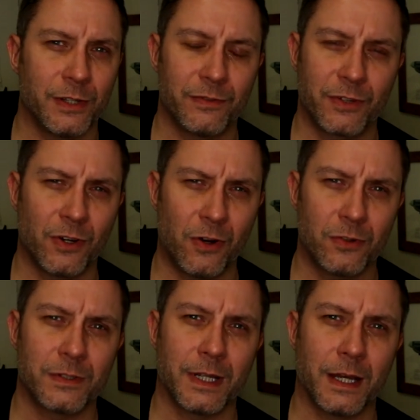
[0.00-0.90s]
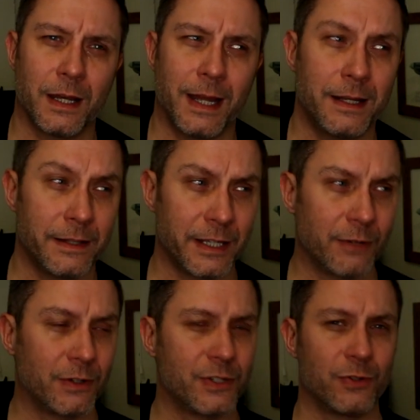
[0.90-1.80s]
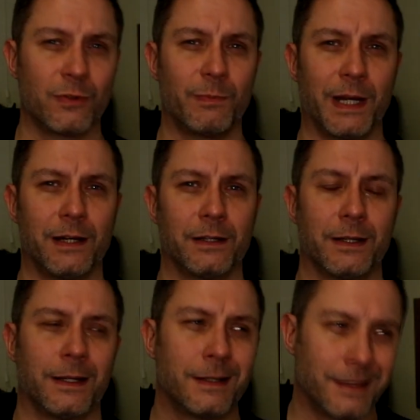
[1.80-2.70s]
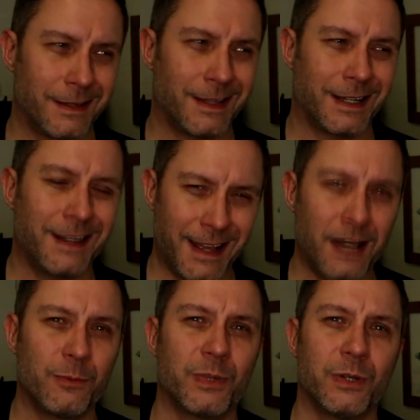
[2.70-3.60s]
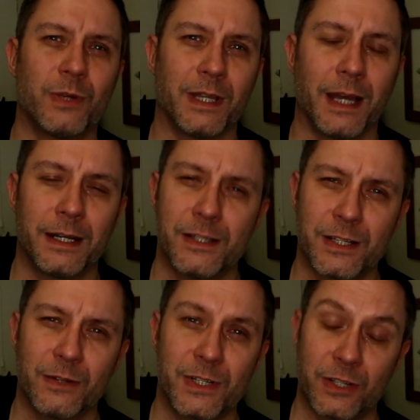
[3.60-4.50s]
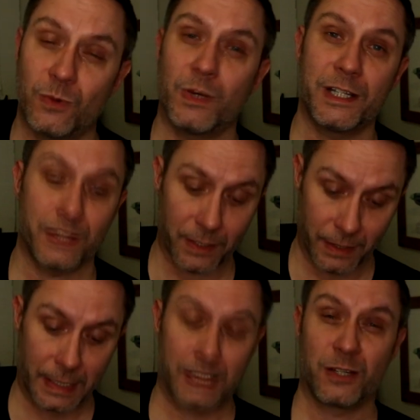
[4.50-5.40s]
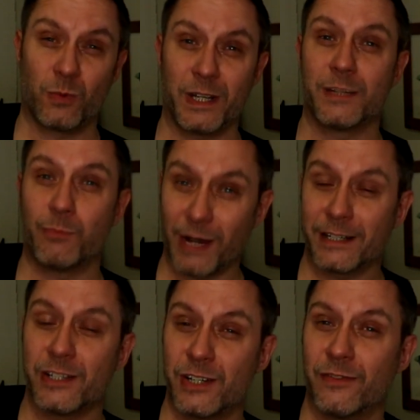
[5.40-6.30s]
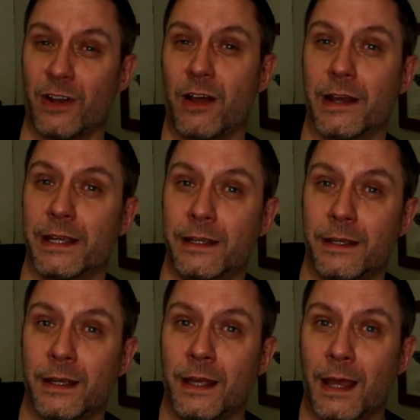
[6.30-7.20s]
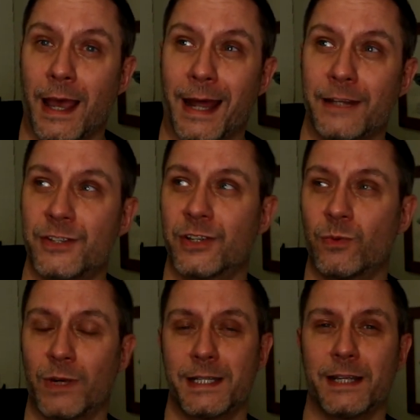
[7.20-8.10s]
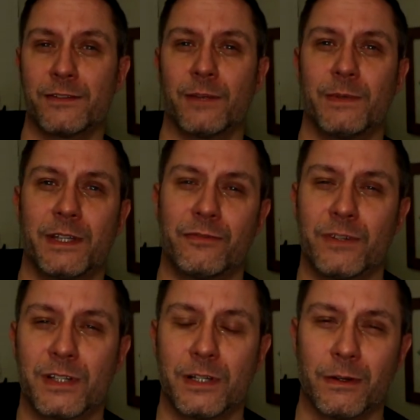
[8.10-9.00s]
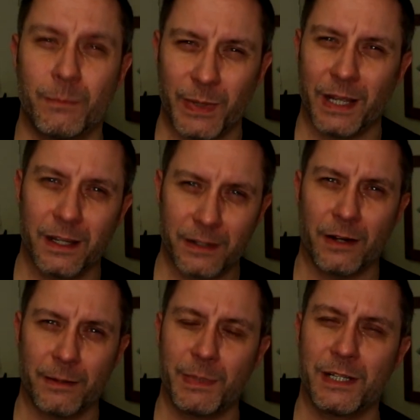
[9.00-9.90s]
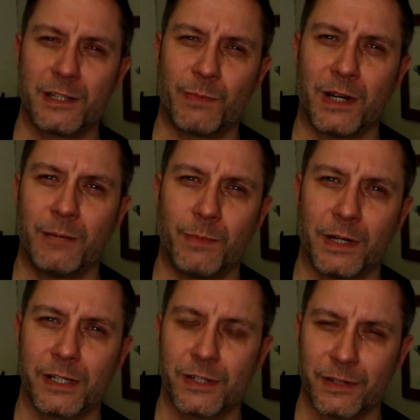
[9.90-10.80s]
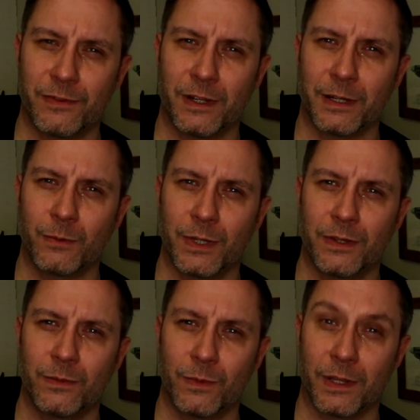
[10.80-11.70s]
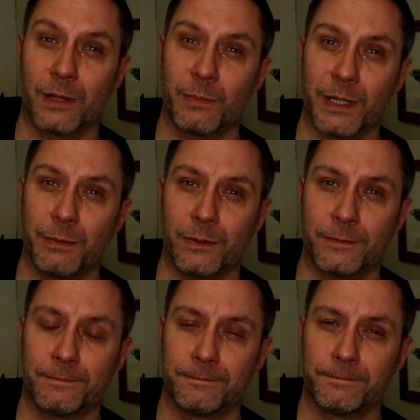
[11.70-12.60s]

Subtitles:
that you've got, anything you're unsure about, they're going to help you with it. And it's a good way to practice your flying, and it's a good way to have something different to do and kind of be inspired by, because you're flying with other people.